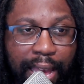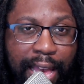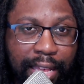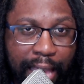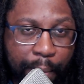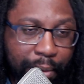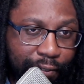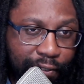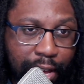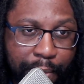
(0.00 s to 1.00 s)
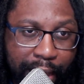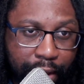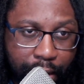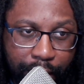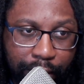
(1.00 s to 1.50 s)
has haptic feedback and
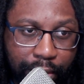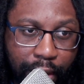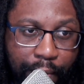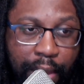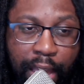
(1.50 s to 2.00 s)
all that stuff.